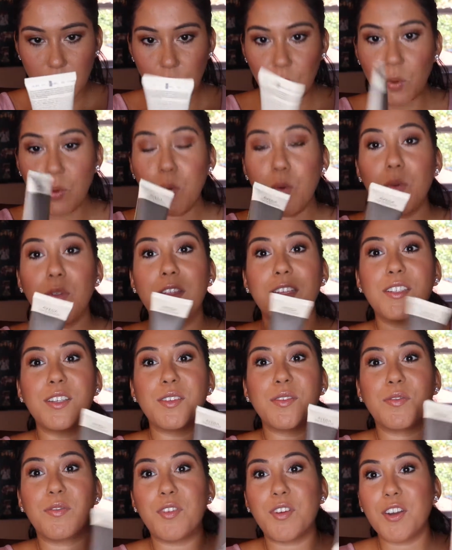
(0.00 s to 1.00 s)
oh, this
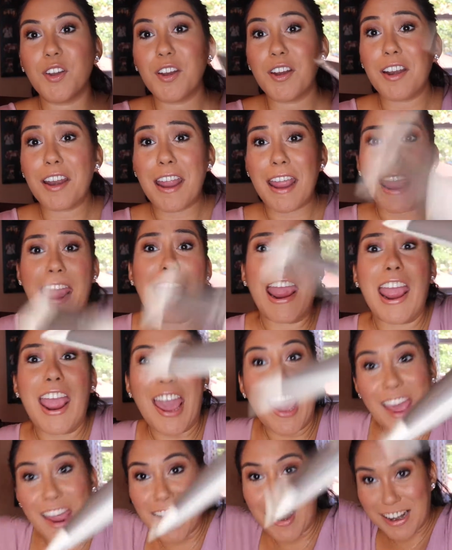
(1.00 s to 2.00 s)
is for your
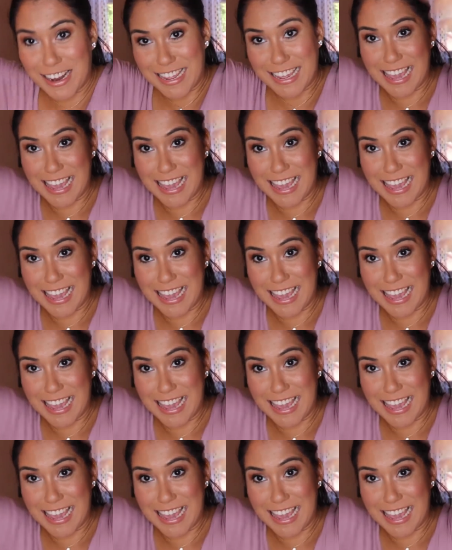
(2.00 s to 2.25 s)
hair.